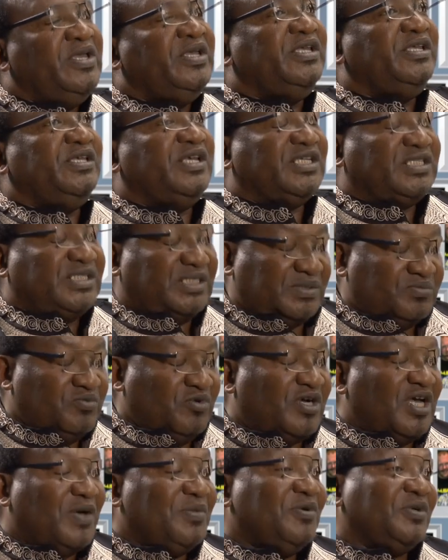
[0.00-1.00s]
Yes,
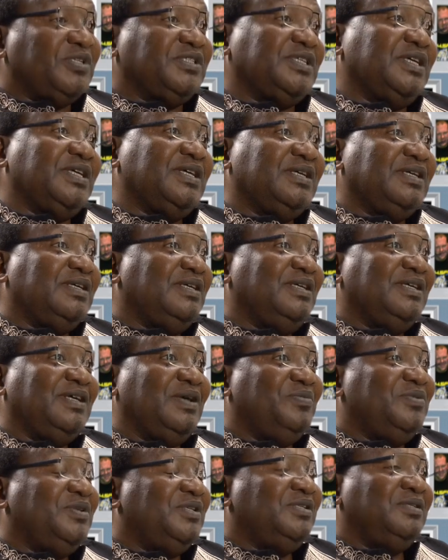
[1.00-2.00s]
Mugabe was there.
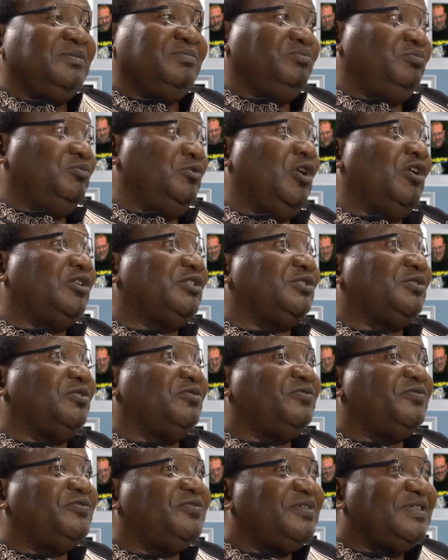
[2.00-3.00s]
I mean, lots
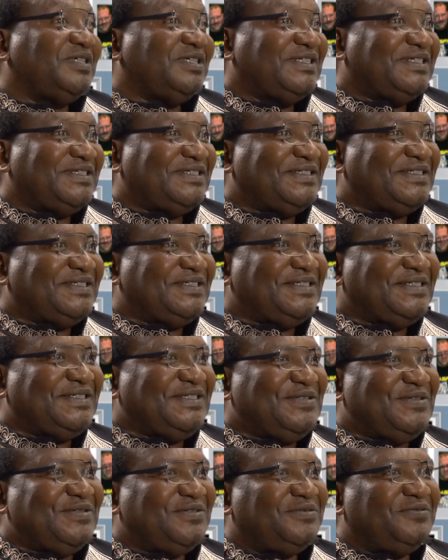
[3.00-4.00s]
of
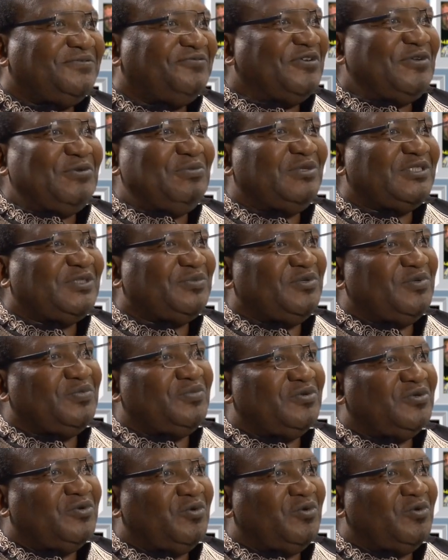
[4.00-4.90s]
famous people